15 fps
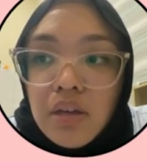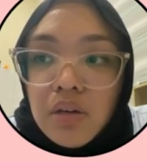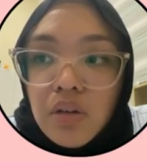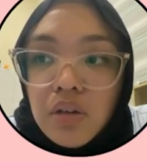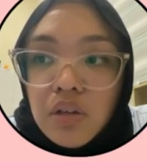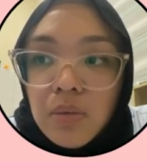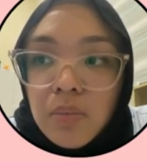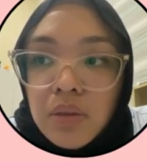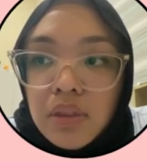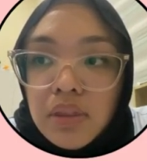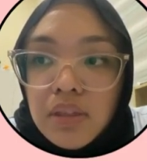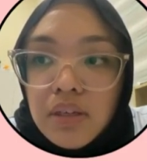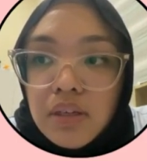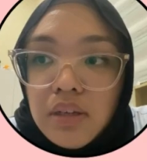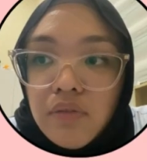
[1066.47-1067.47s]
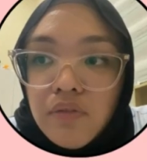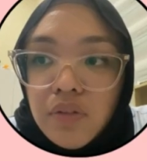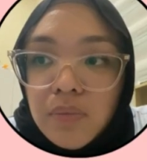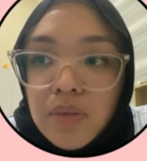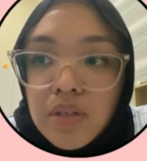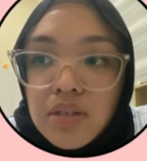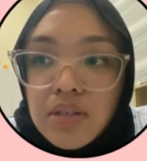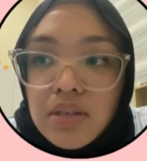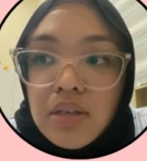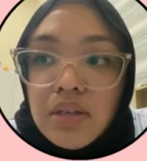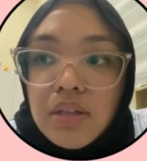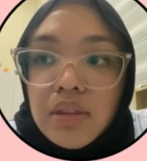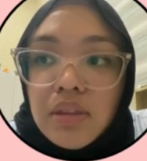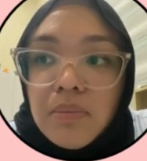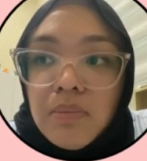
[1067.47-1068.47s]
documented information
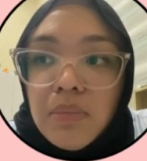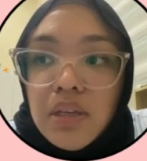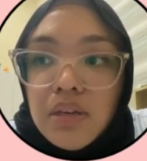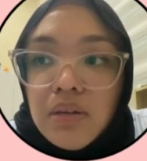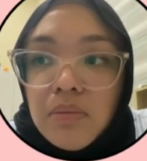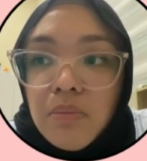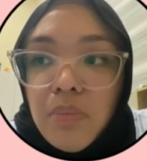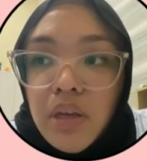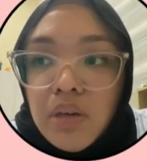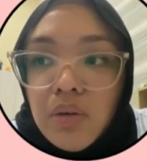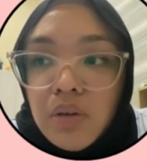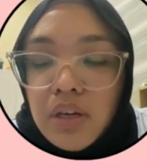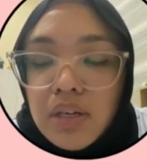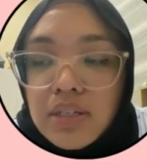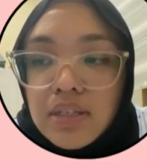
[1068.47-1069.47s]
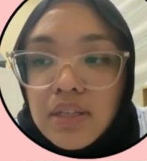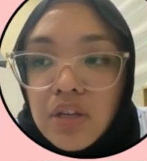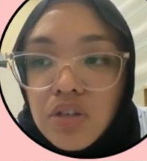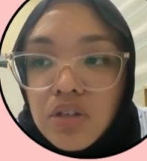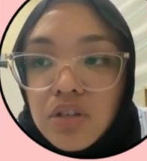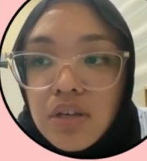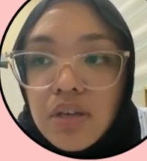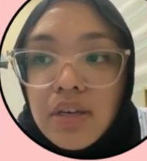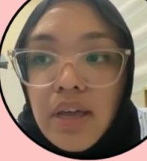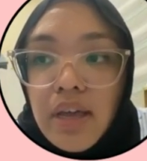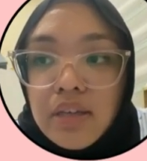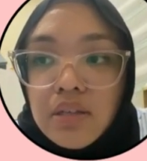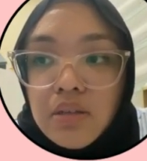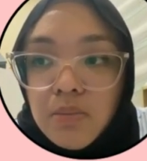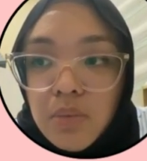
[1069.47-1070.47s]
determined by the organization
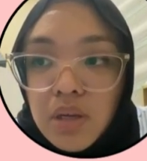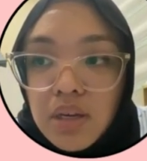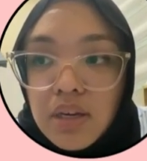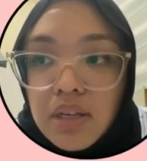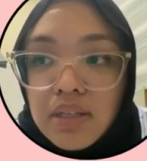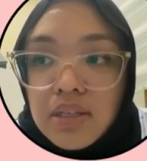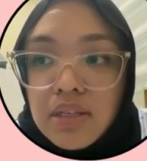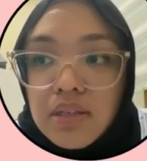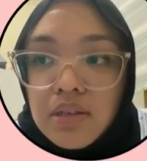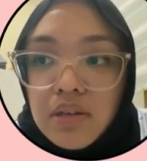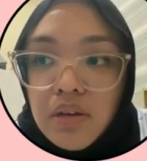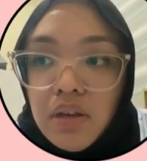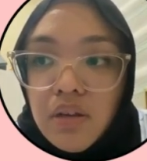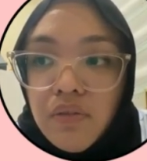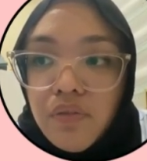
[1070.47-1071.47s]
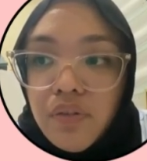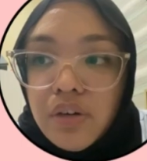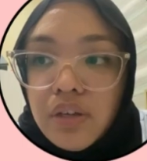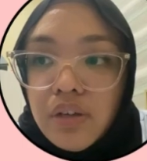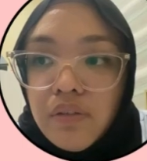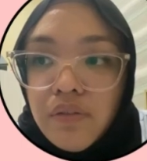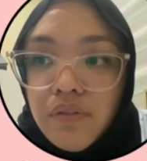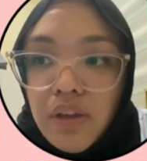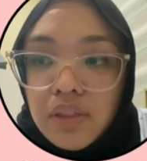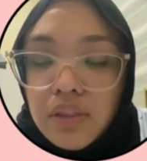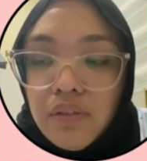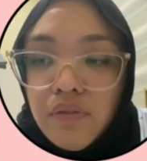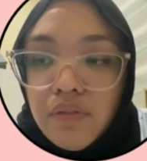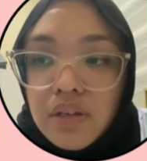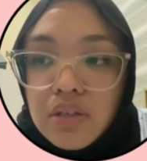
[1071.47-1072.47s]
as being necessary for the
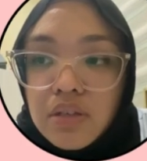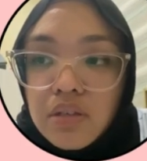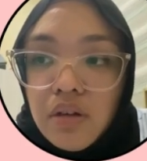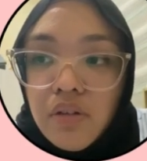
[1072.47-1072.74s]
effectiveness